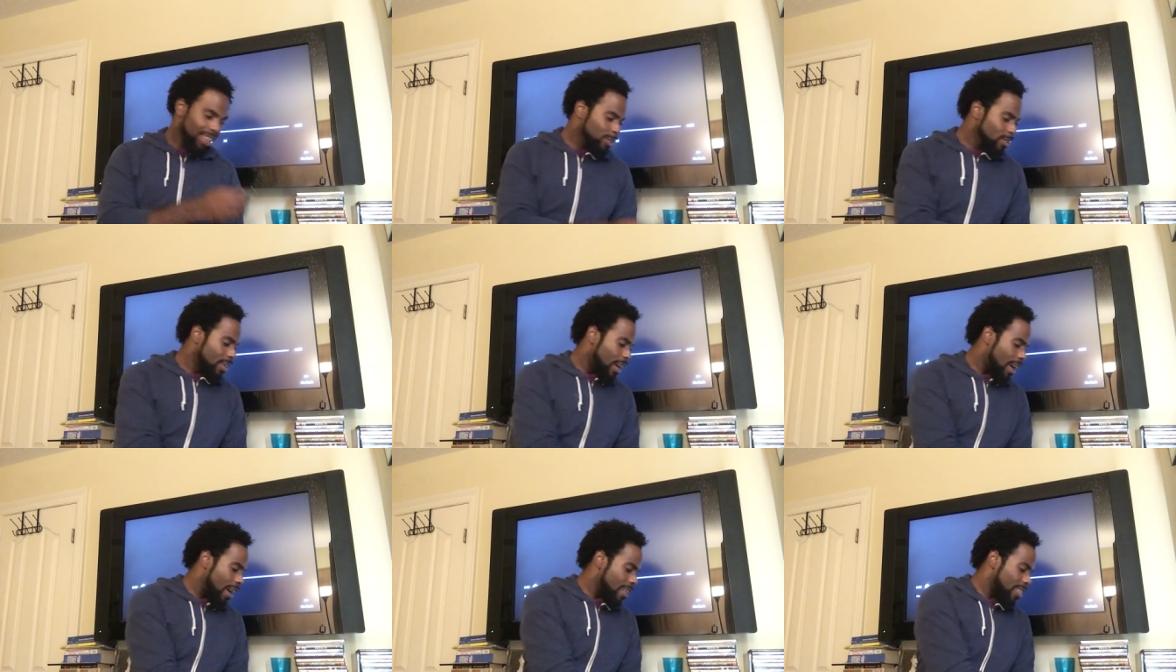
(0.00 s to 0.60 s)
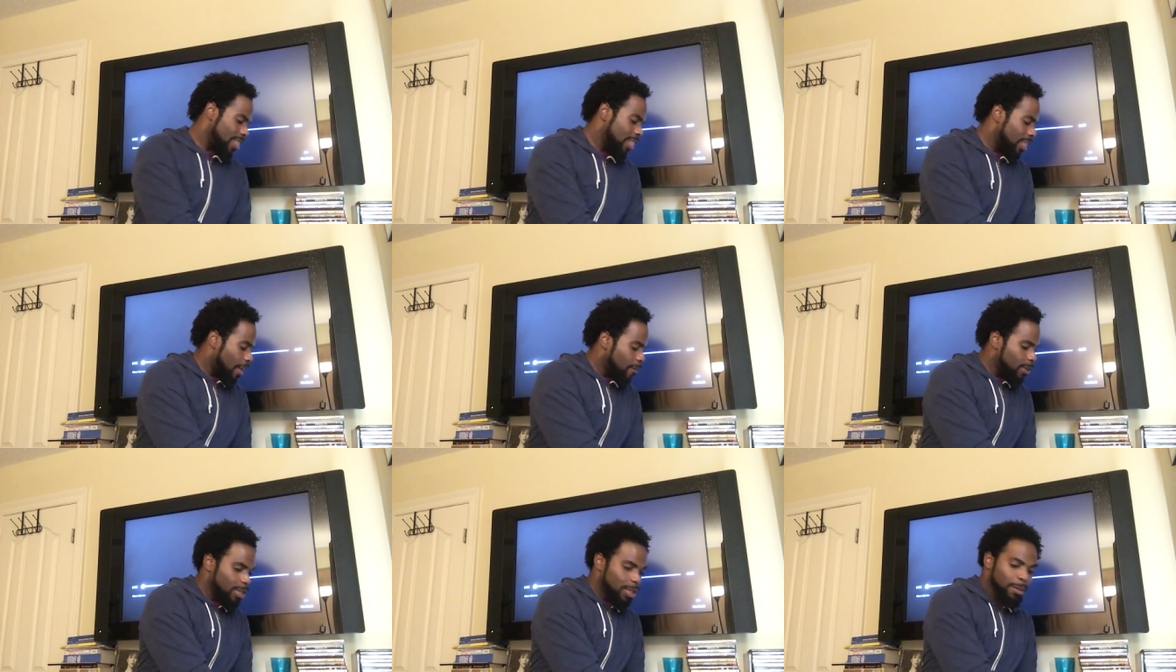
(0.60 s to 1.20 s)
You guys
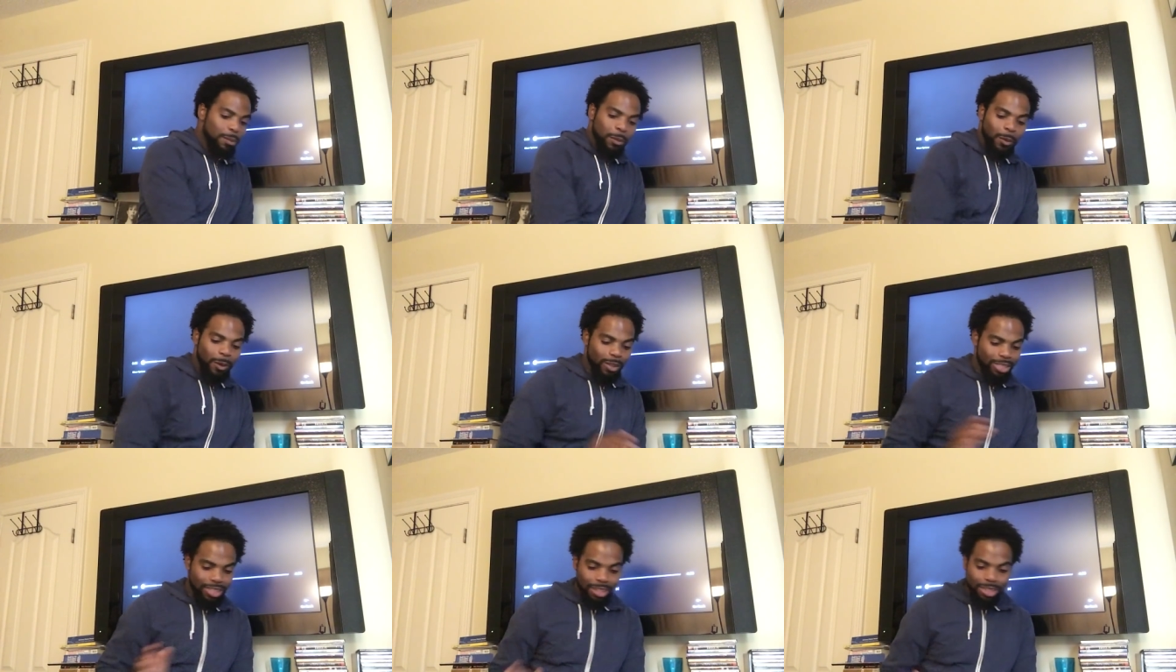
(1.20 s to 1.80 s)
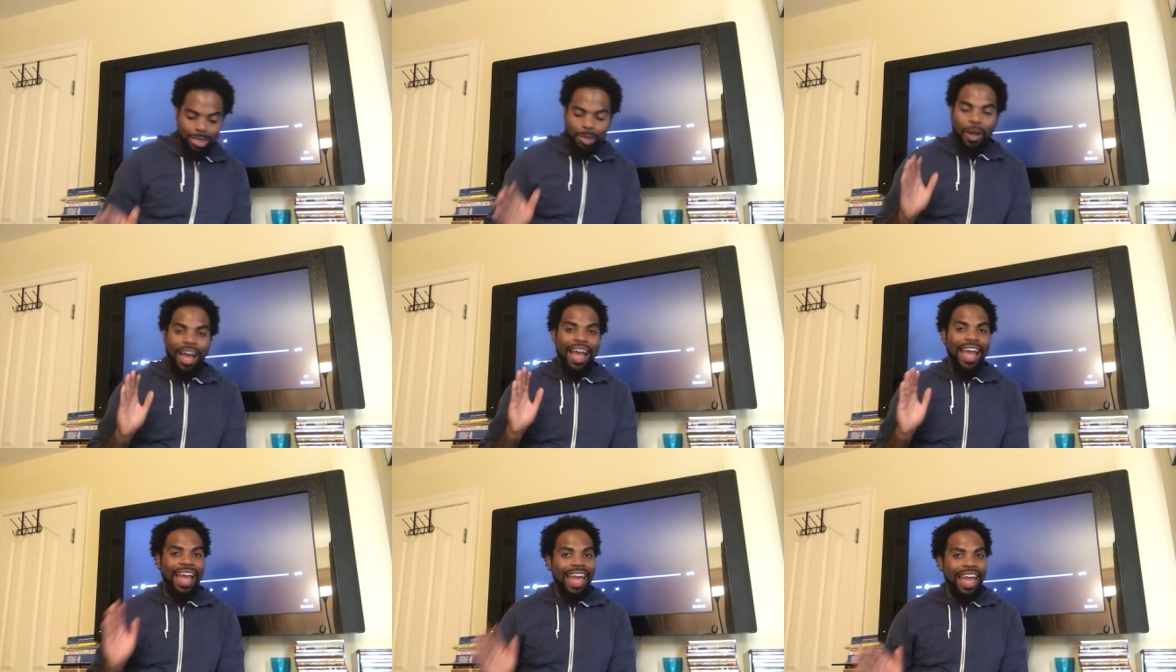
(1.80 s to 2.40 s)
love you some Morissette, so
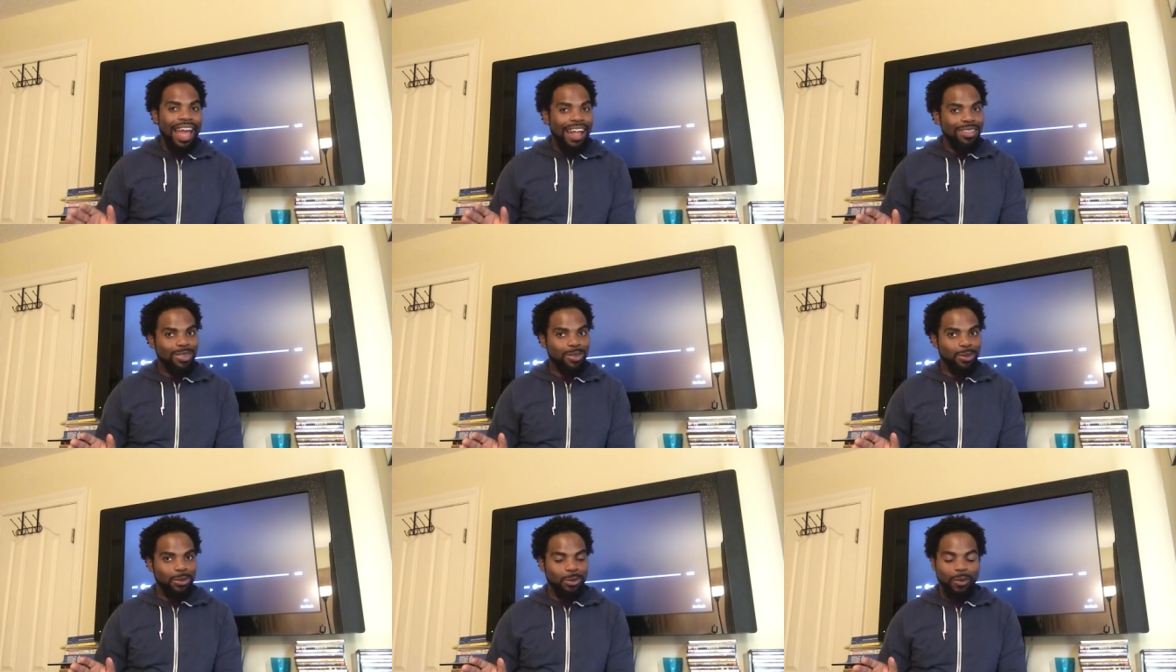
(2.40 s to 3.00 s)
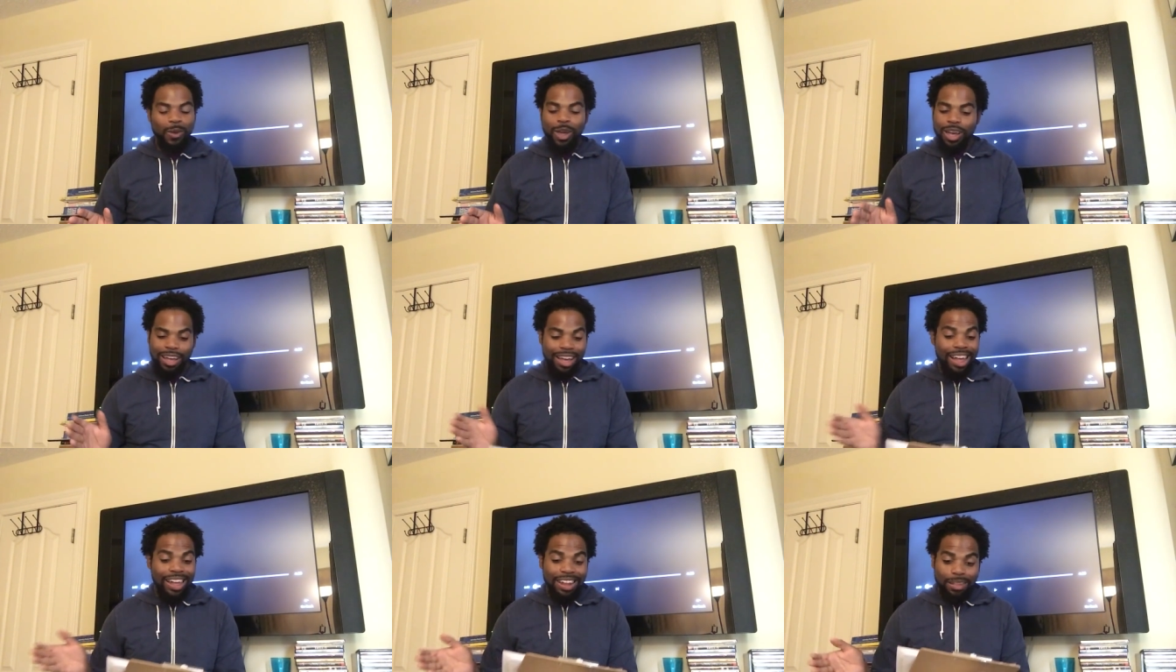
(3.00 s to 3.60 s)
I had to
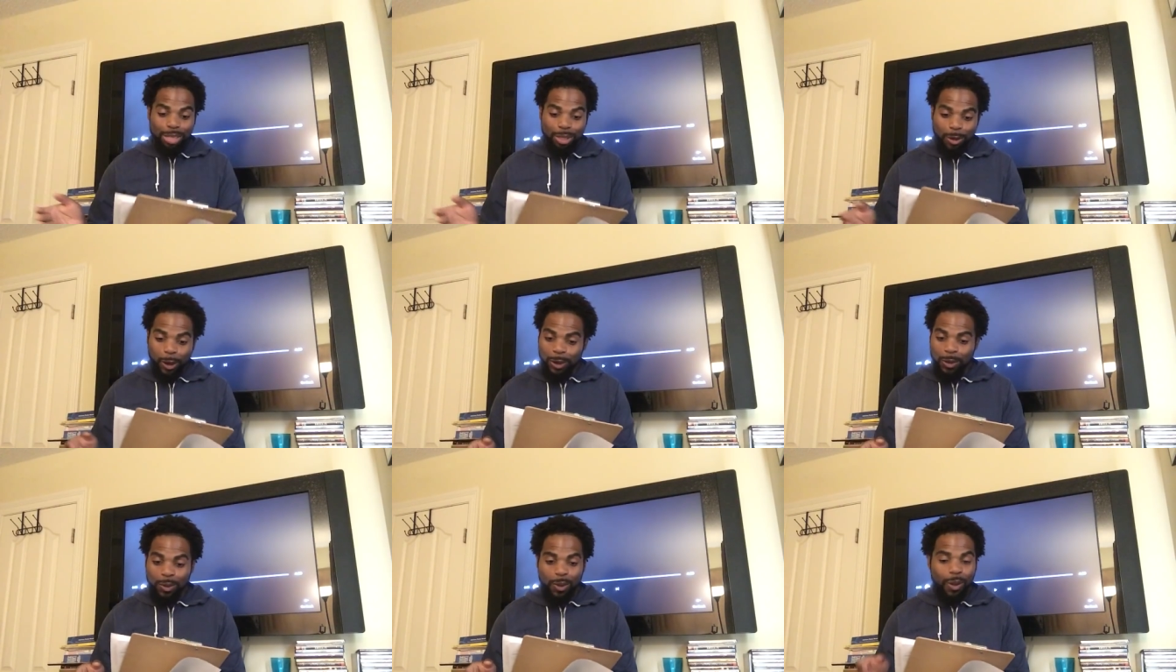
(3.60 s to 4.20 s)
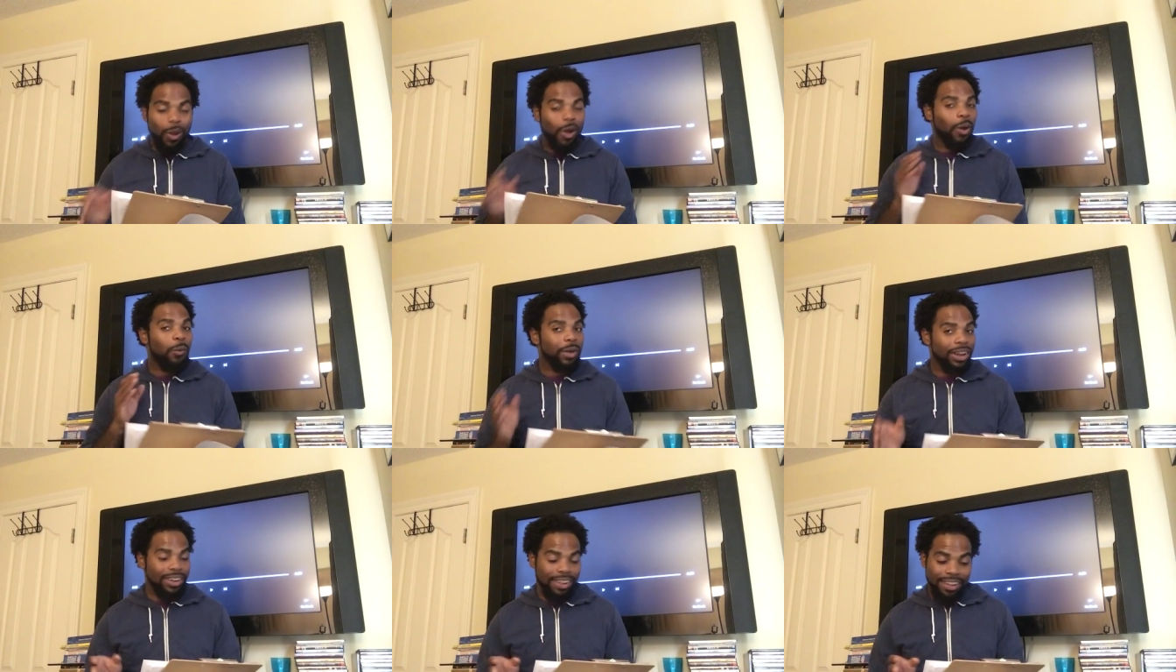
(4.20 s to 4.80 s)
get started
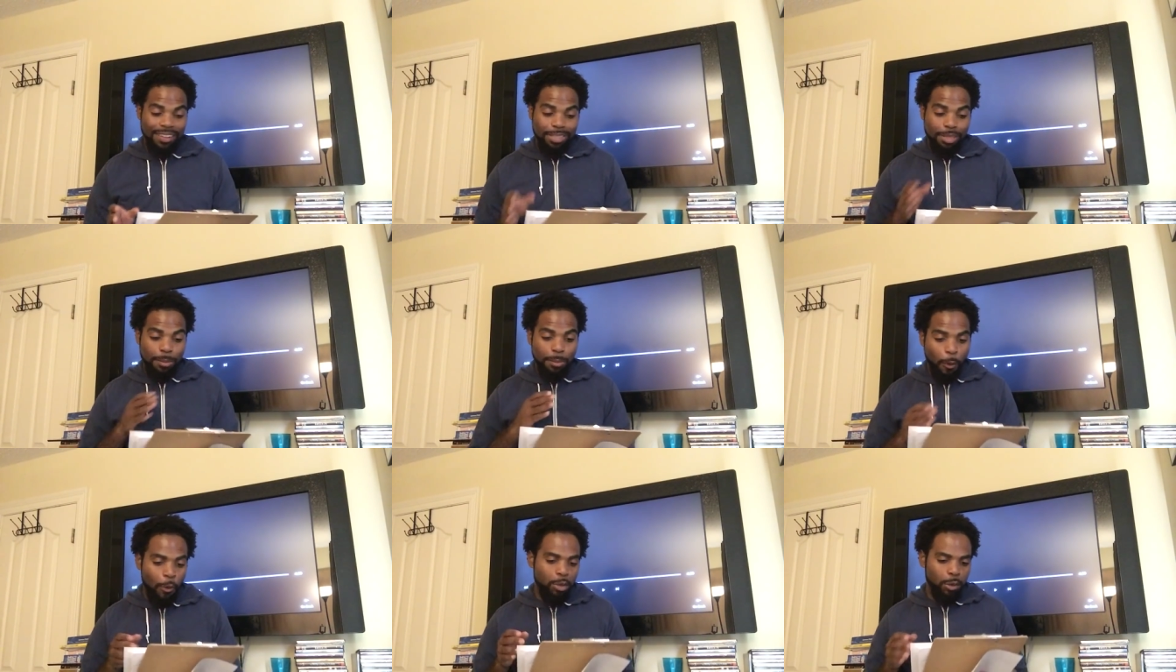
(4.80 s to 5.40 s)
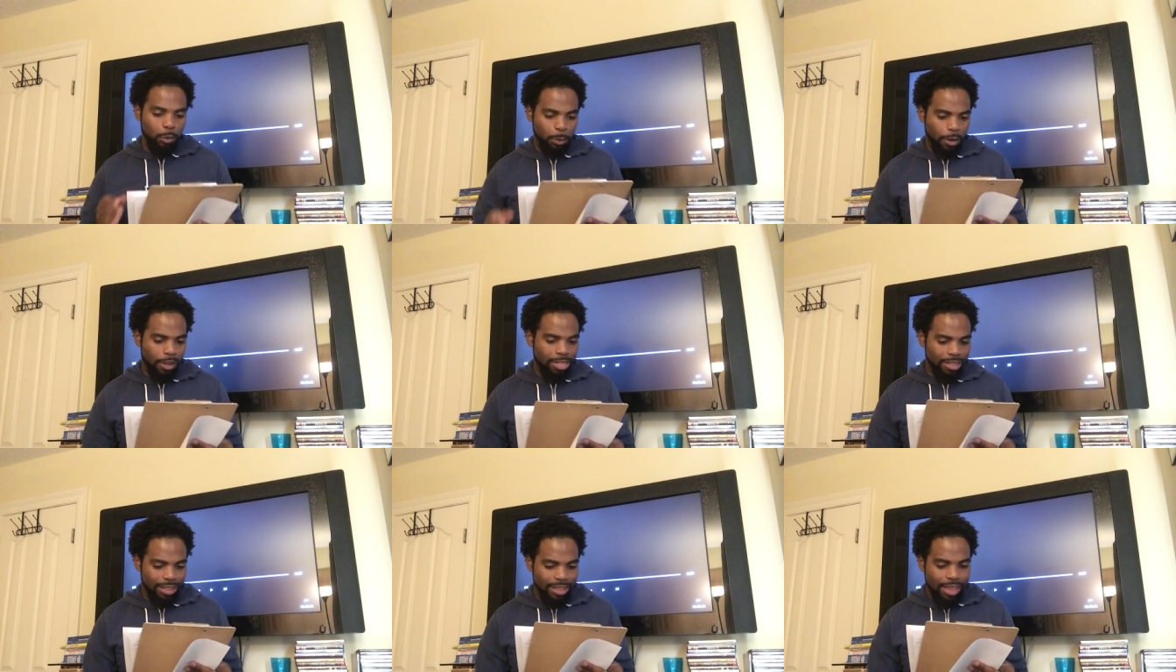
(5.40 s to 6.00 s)
with it. It's the most
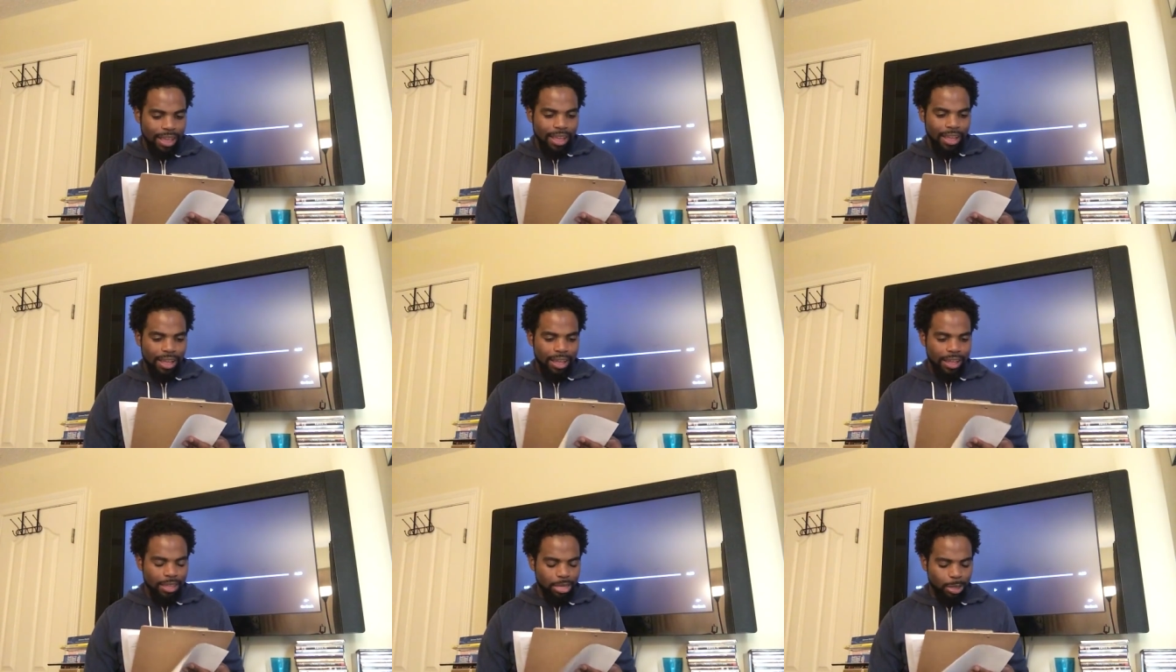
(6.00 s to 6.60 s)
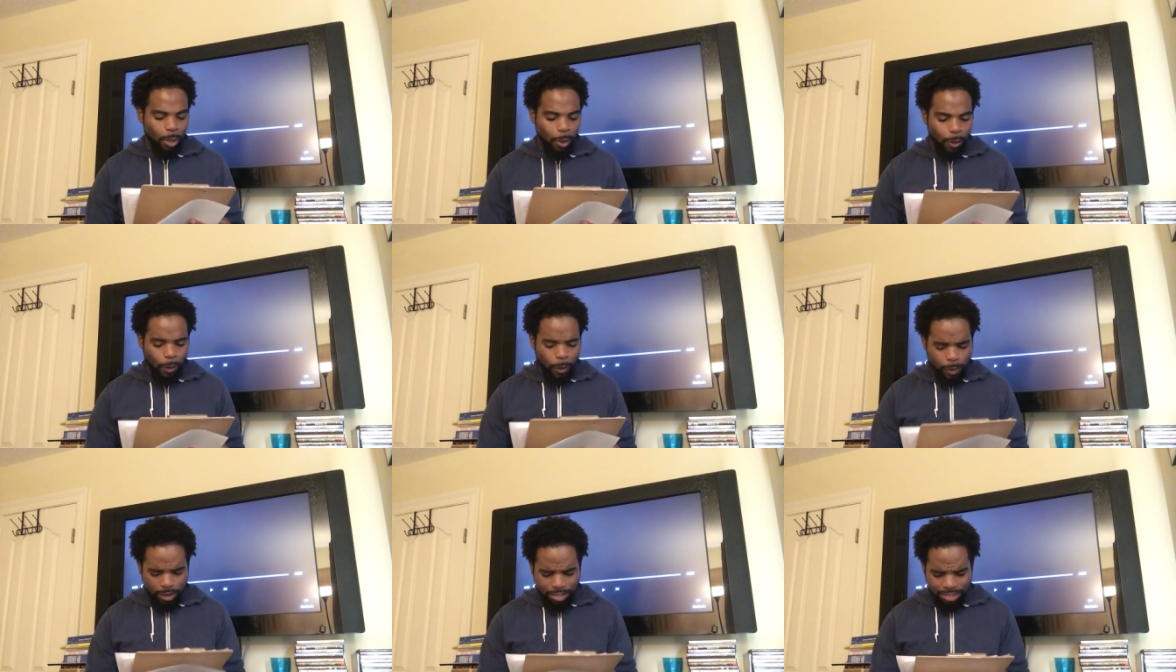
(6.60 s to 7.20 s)
requested song
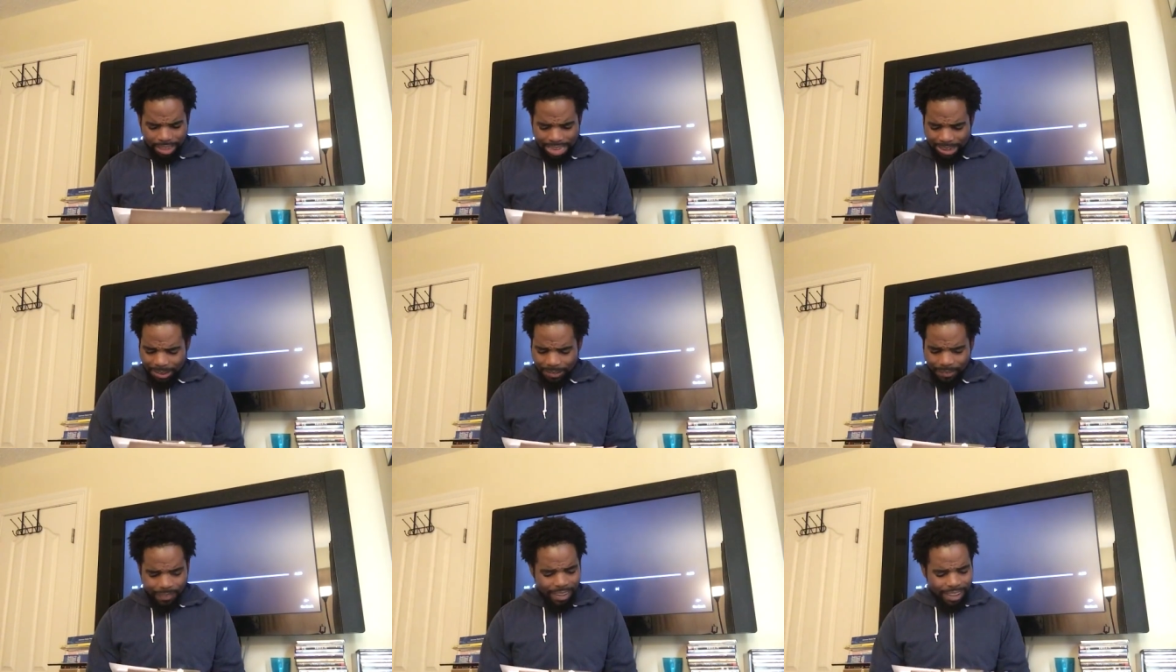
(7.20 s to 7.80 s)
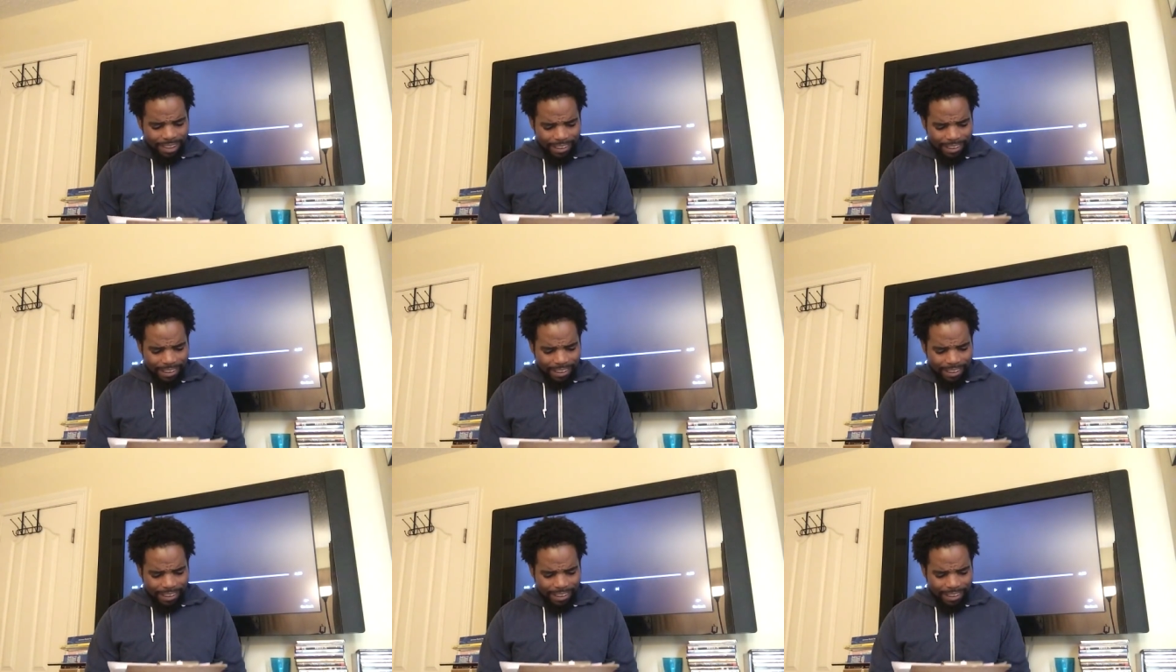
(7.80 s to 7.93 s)
on the channel.